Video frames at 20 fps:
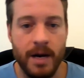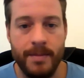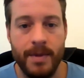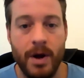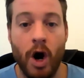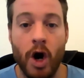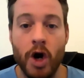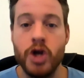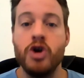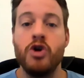
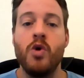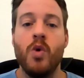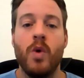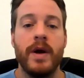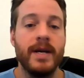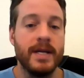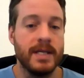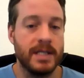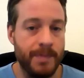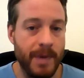are you
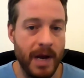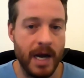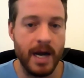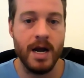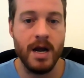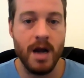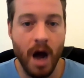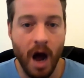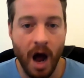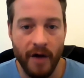going to spend
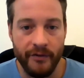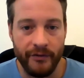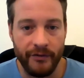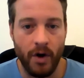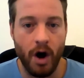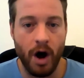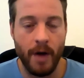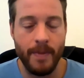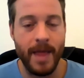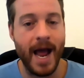enough
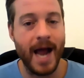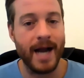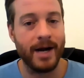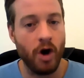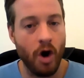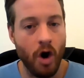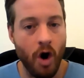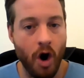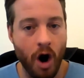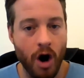on that
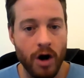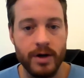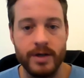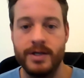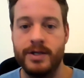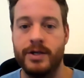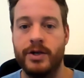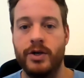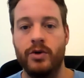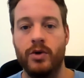card
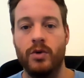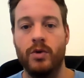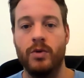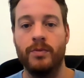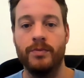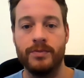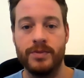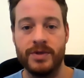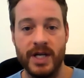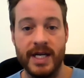to
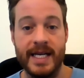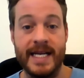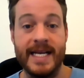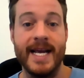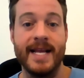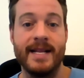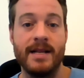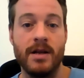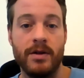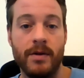
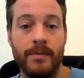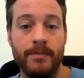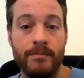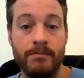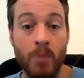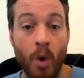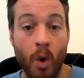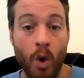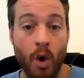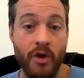get
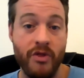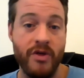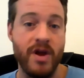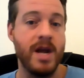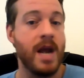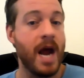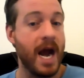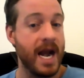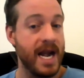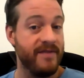more than
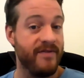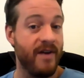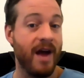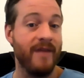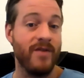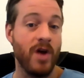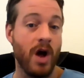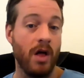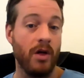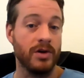
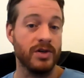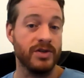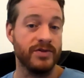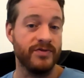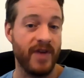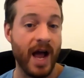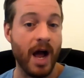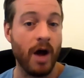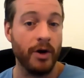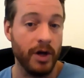$95
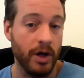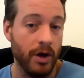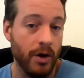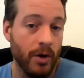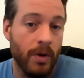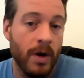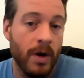value?